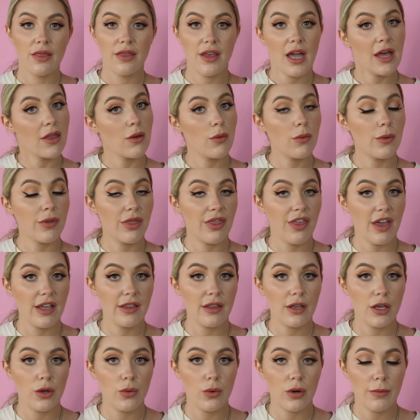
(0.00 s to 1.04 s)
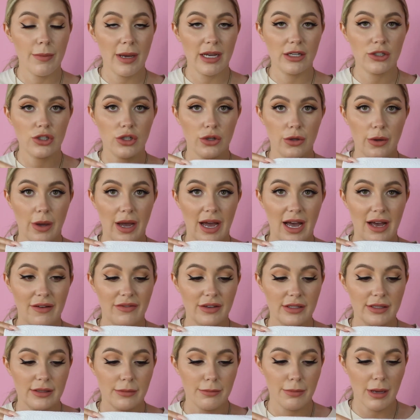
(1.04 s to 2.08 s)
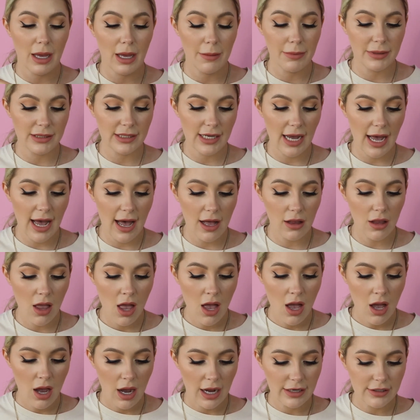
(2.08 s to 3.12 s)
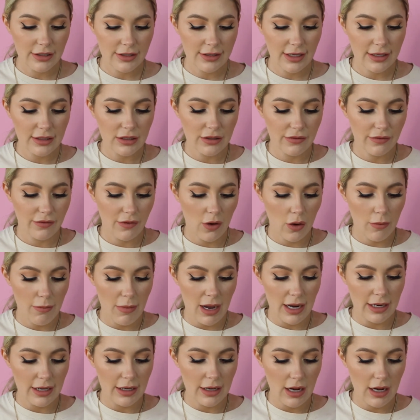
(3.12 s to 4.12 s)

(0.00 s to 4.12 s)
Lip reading: The other thing that you want to make sure you have is some paper towel. I just like to fold mine in